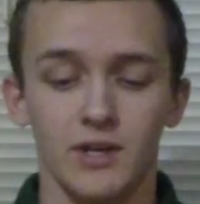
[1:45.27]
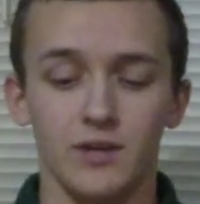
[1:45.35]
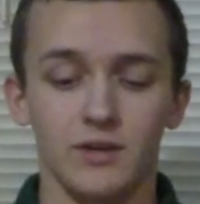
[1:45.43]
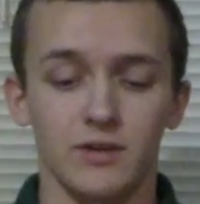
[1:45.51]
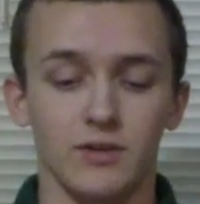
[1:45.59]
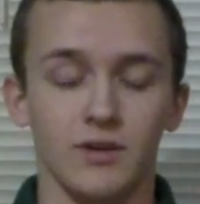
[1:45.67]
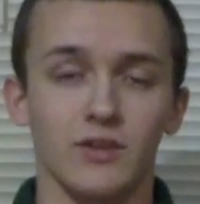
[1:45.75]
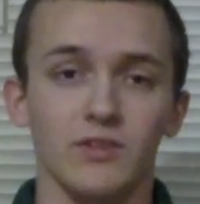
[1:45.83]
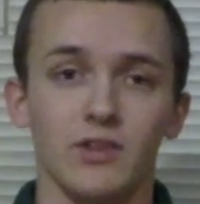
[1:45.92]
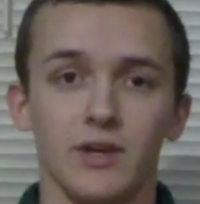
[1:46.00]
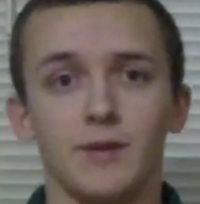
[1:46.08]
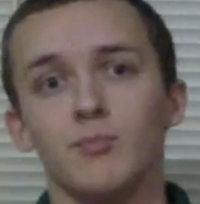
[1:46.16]

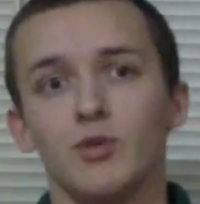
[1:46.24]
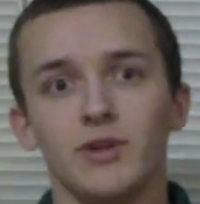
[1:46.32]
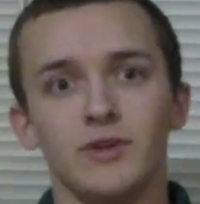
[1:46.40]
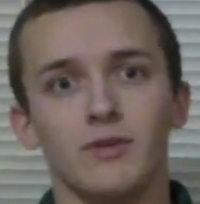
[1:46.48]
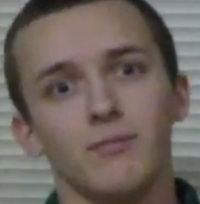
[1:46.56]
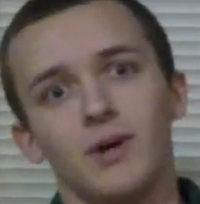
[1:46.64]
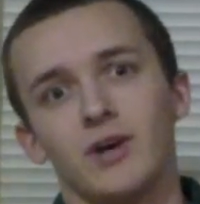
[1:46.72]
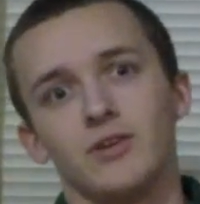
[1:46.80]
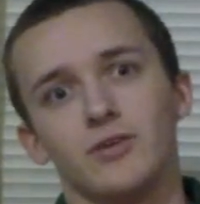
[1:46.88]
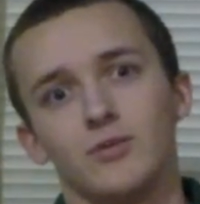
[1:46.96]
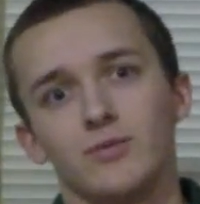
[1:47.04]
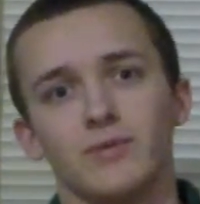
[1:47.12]
Unlike braid or
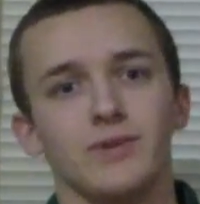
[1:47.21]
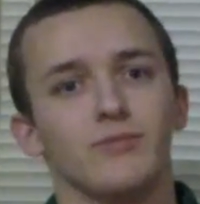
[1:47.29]
mono,